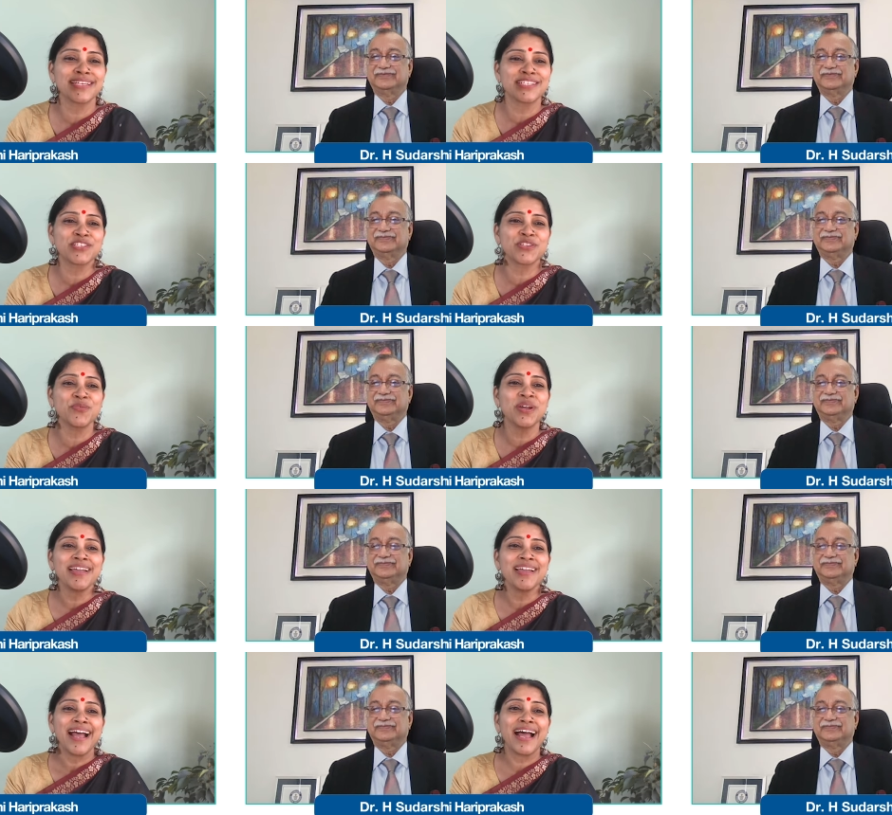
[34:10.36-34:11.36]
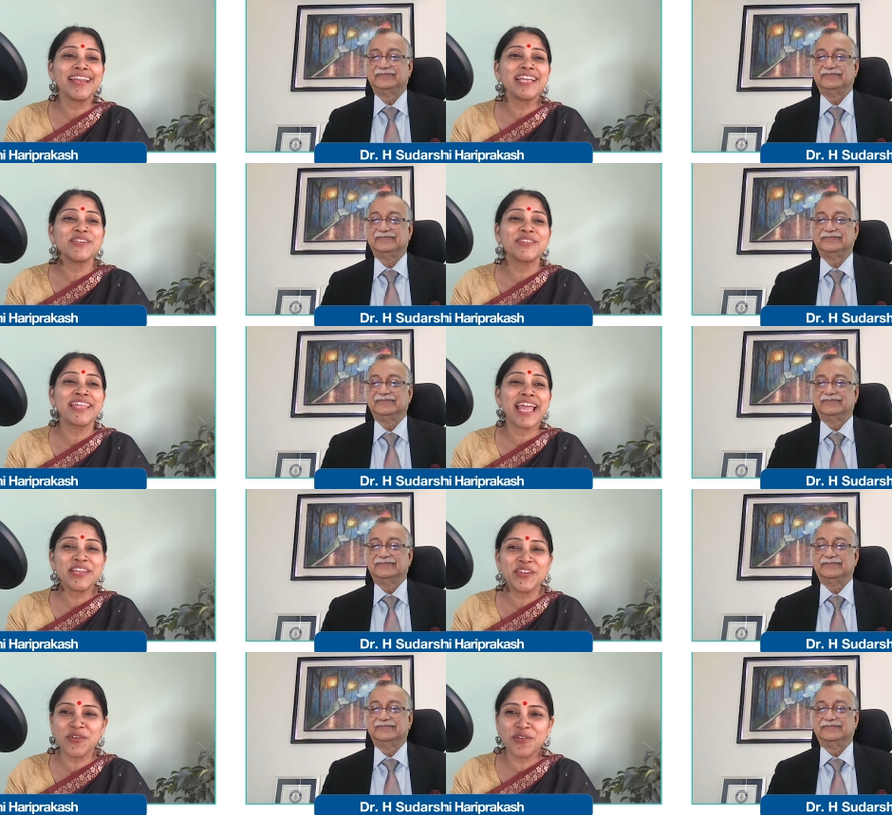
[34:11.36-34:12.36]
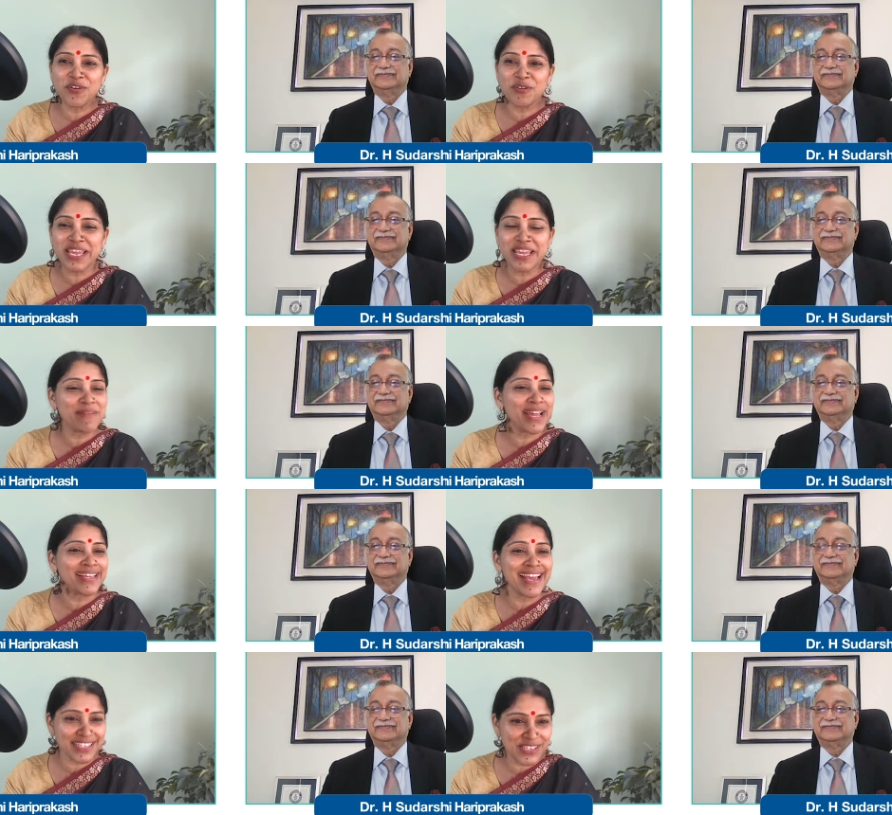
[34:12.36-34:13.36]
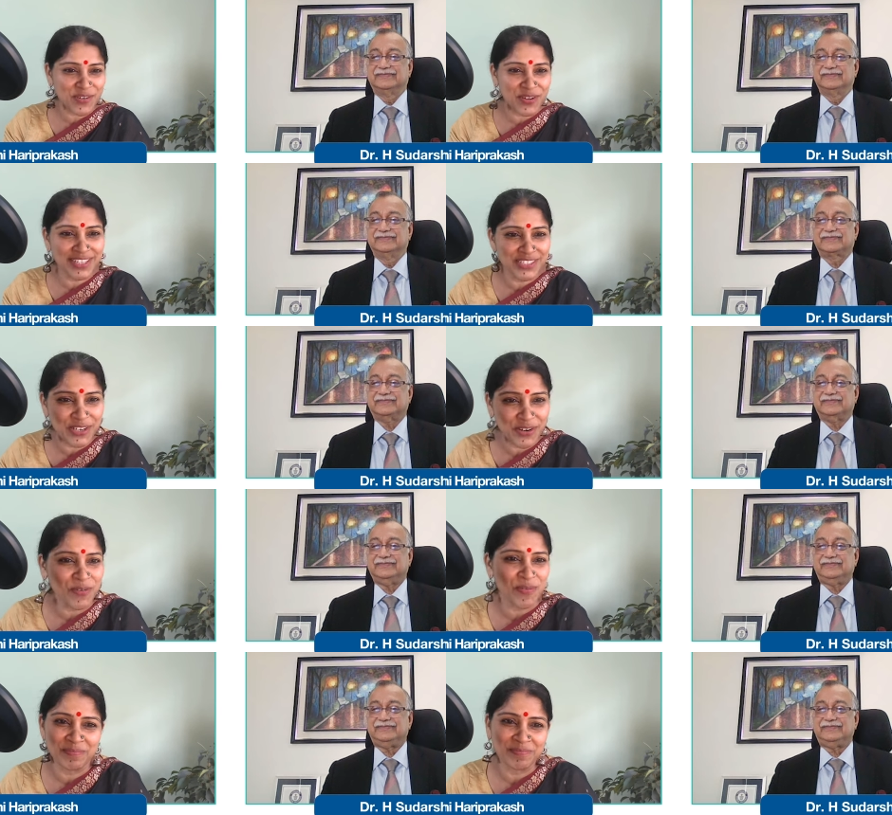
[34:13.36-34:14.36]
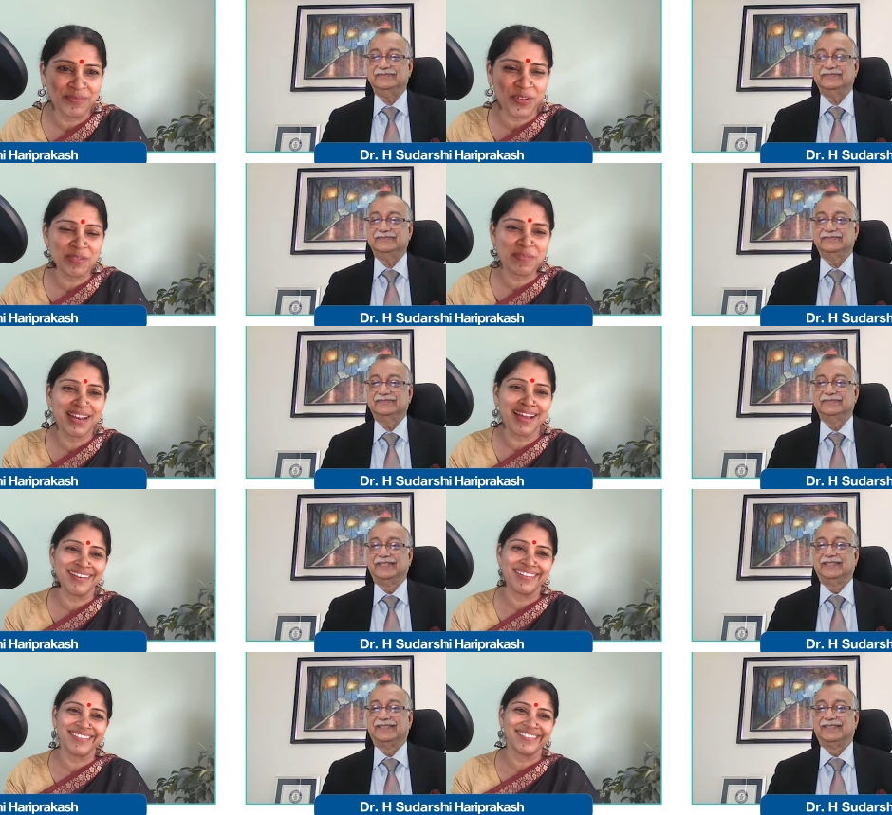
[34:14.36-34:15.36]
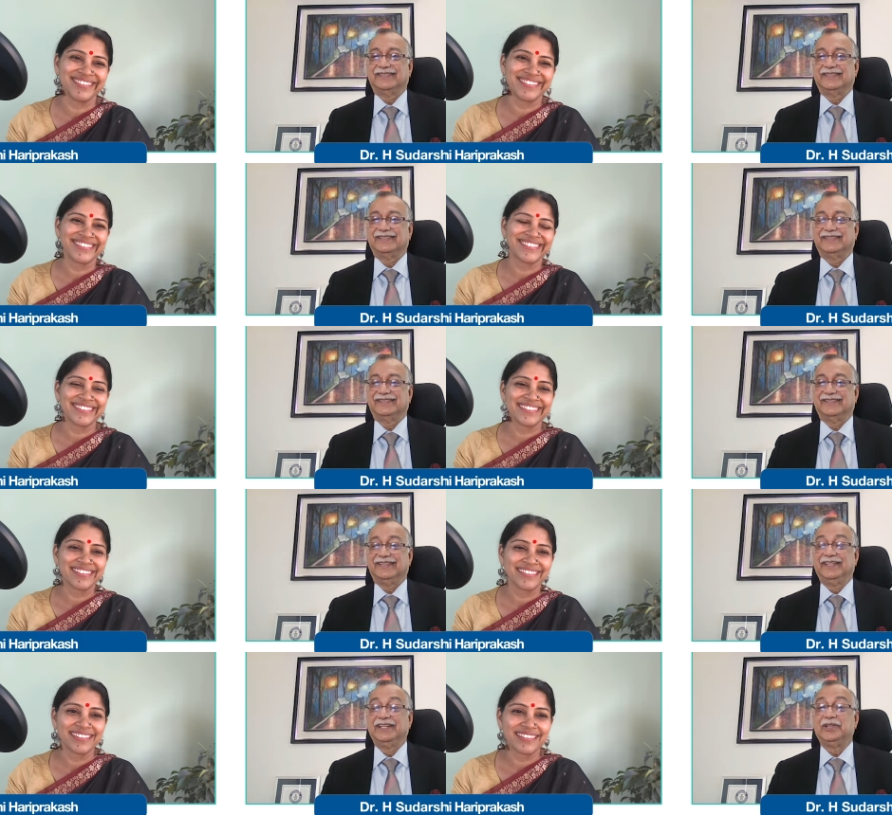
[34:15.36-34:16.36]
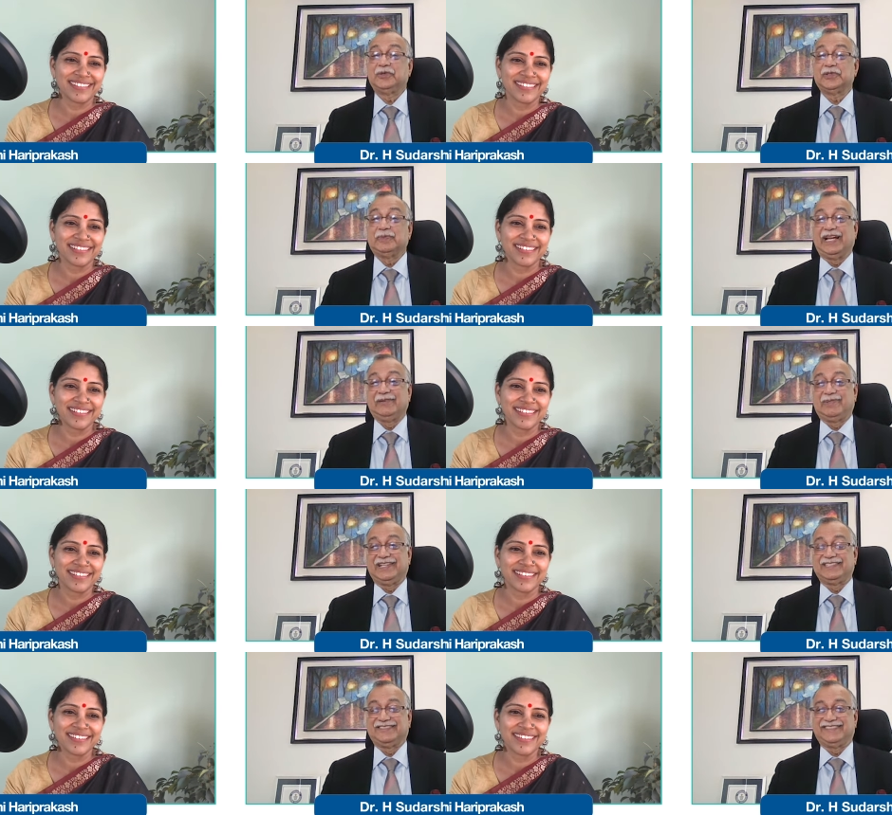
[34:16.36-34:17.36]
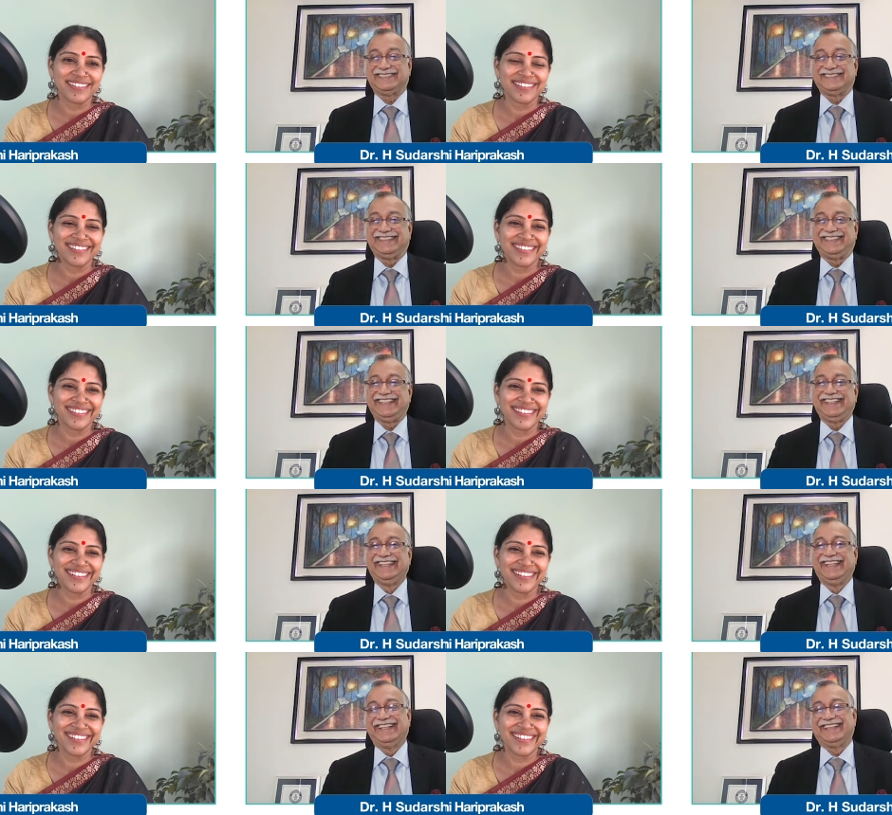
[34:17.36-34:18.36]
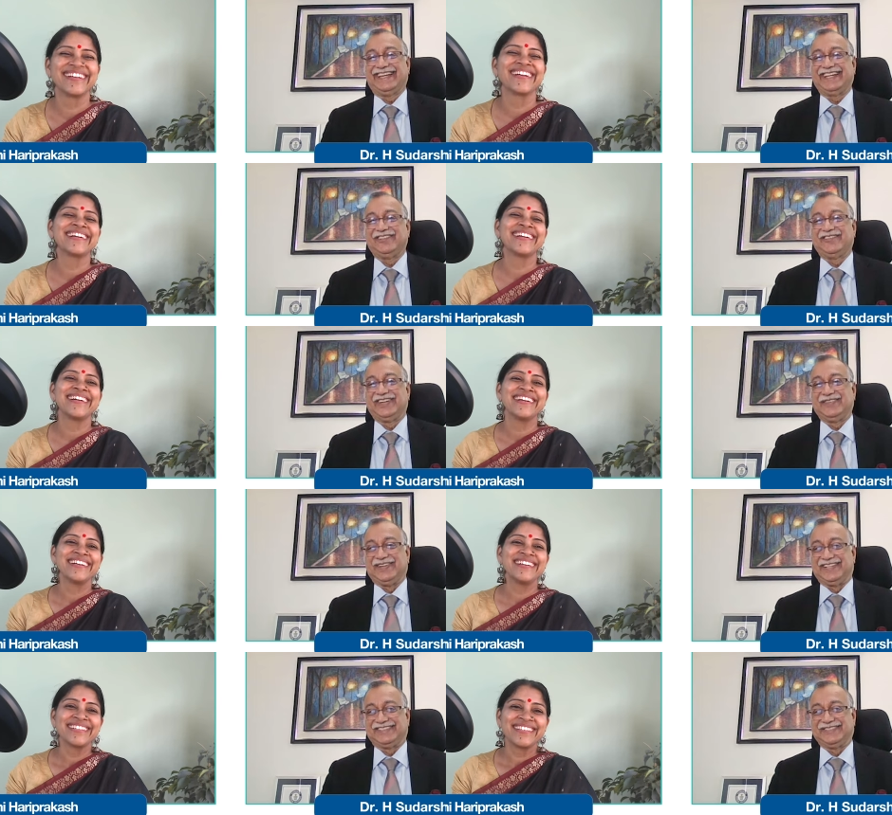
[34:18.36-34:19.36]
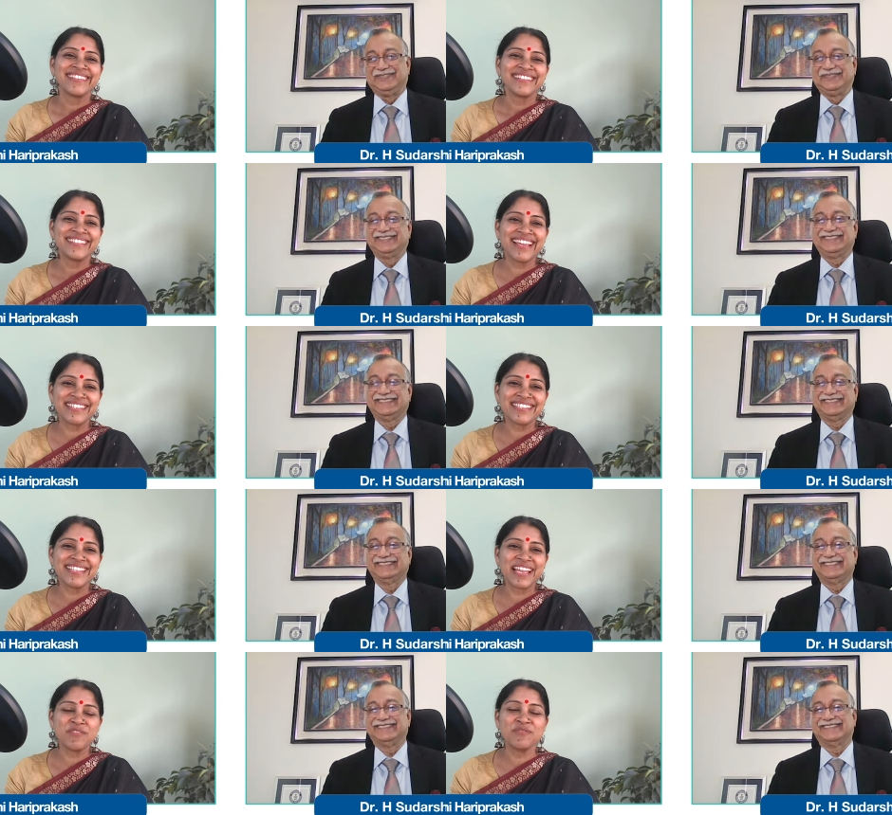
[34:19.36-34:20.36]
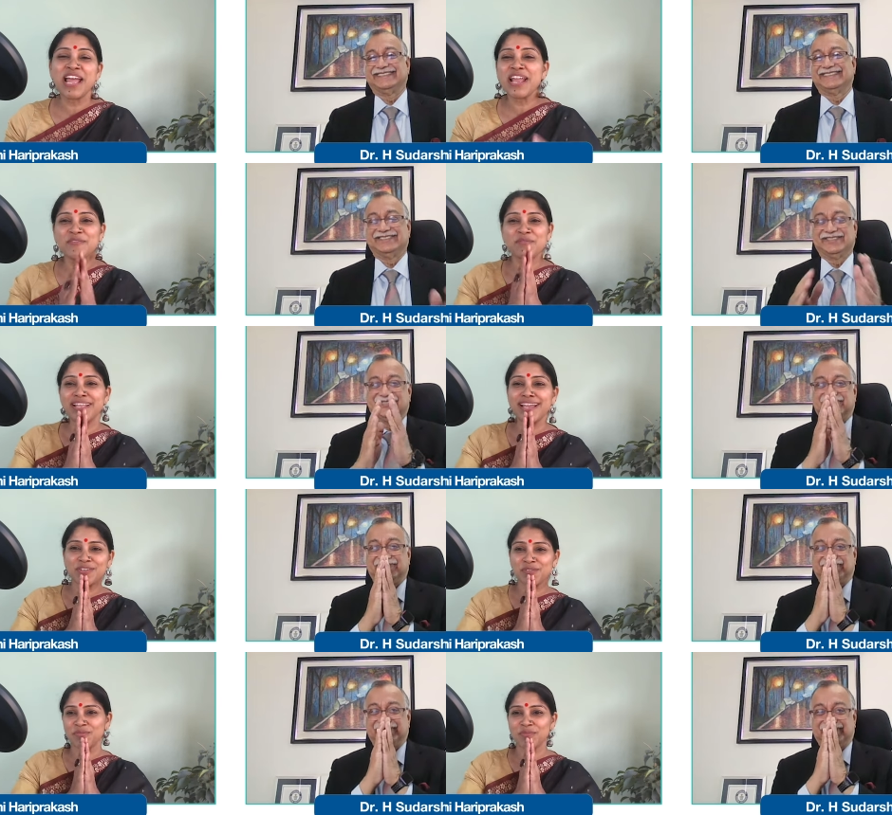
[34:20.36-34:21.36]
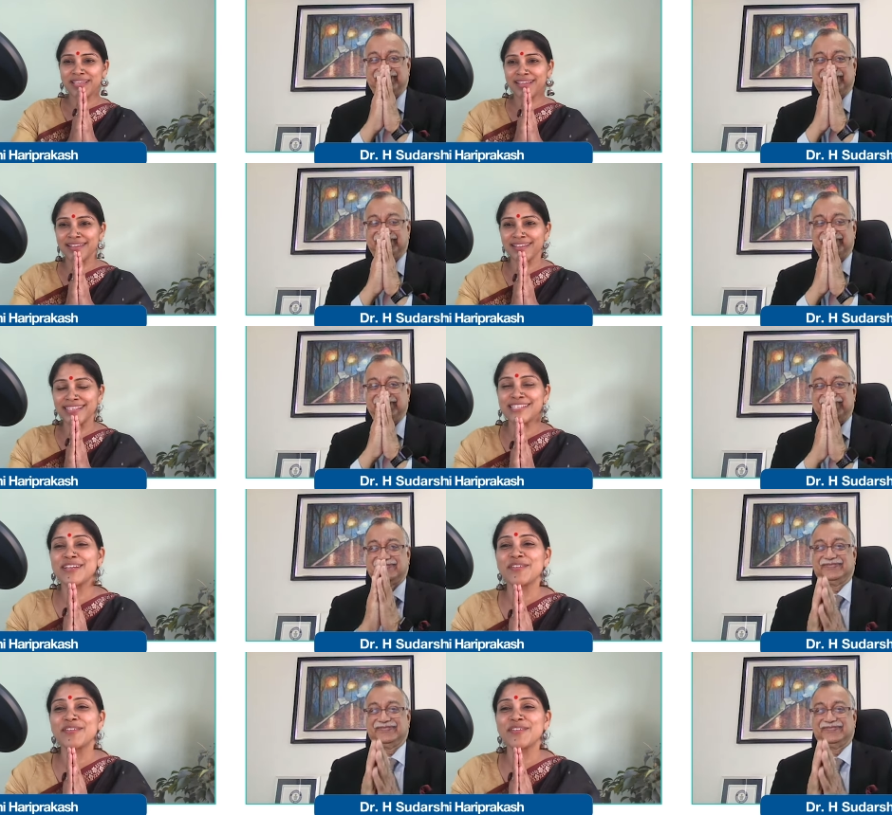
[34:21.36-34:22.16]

Speaker 1: such as you. I'd like to thank you for being my guest on the show, Dr. Ballal.
Speaker 2: It was my pleasure, Vasanti. Thank you very much.
Speaker 1: Yes, and that with that we it is